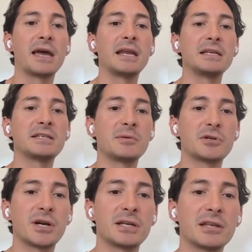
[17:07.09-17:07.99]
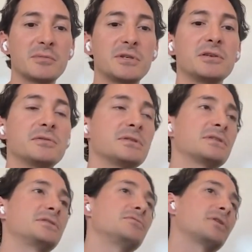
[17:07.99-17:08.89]
And anytime you're trying to get them to use
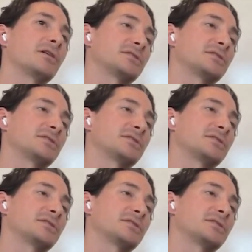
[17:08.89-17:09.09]
this new